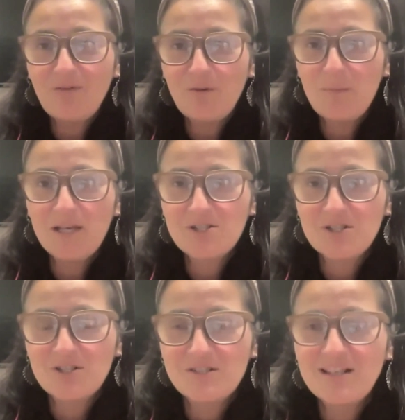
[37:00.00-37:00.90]
for
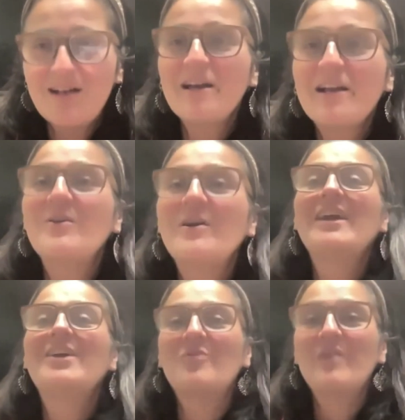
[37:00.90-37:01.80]
pictures. I'm like,
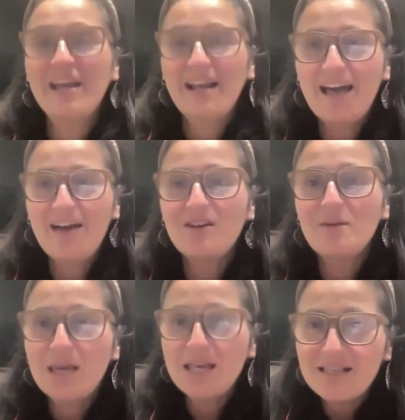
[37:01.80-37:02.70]
okay, great. I have an
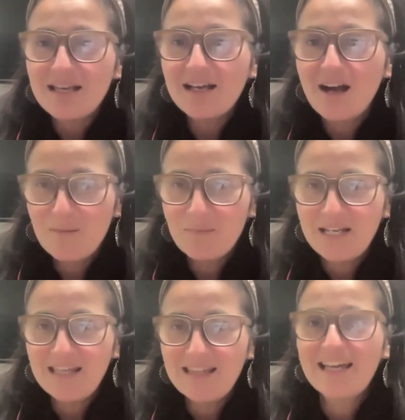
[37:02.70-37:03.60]
amazing
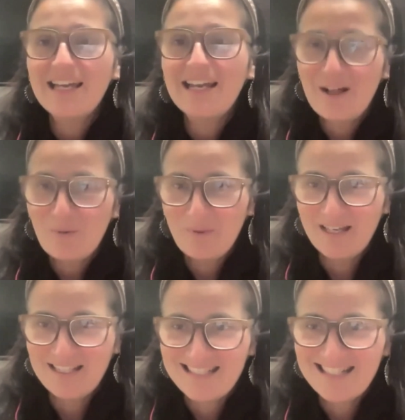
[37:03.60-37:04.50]
company that can help
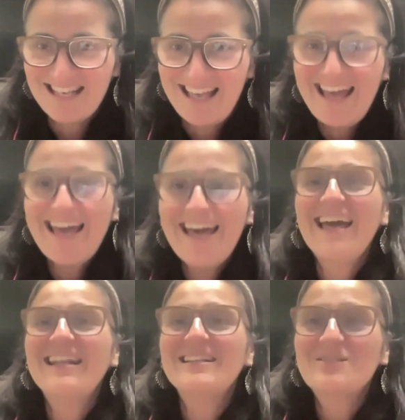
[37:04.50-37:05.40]
us.
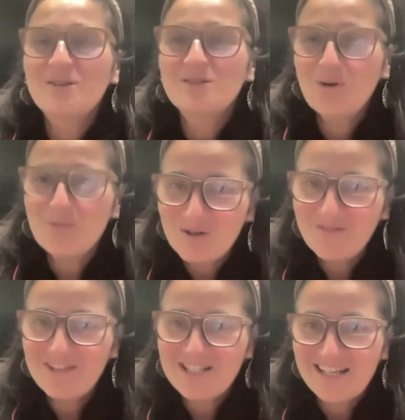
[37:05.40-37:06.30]
And it's called Home Tour
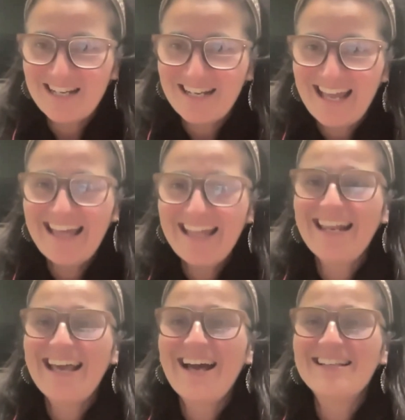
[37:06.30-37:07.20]
Vision.
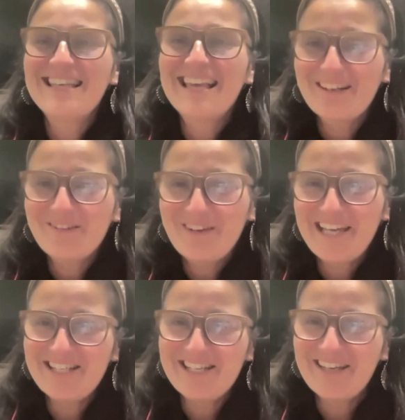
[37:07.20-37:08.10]
And take it
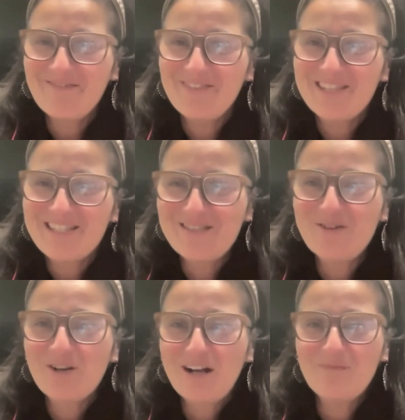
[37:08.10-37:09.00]
away, Jim. This is
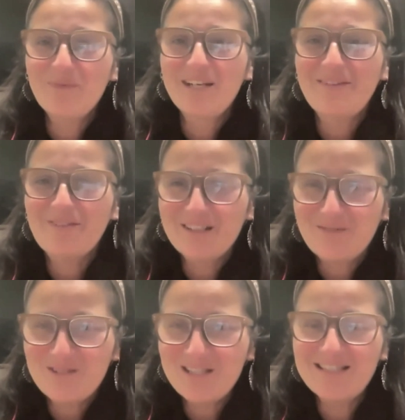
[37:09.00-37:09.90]
your company.
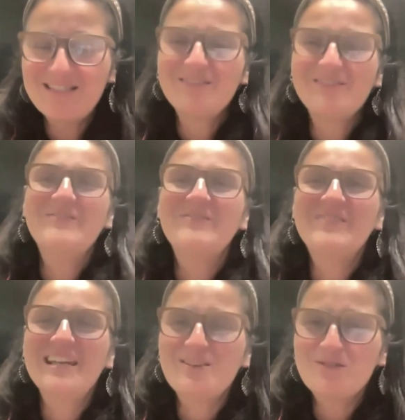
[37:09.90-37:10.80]
Welcome to the Zoom.
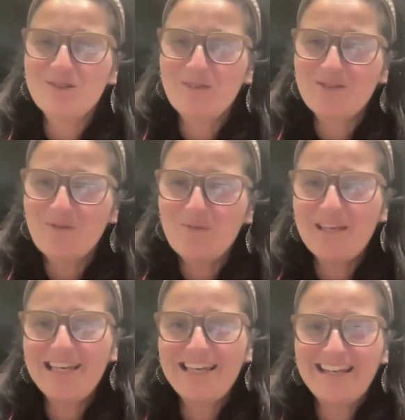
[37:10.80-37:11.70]
Thank you so much for
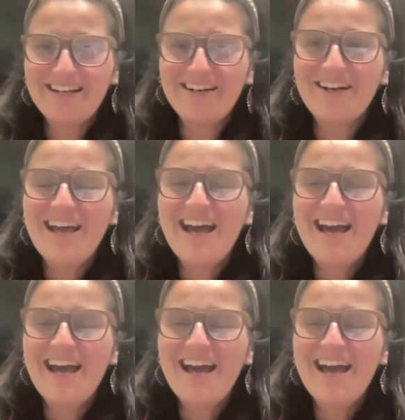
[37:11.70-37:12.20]
being here.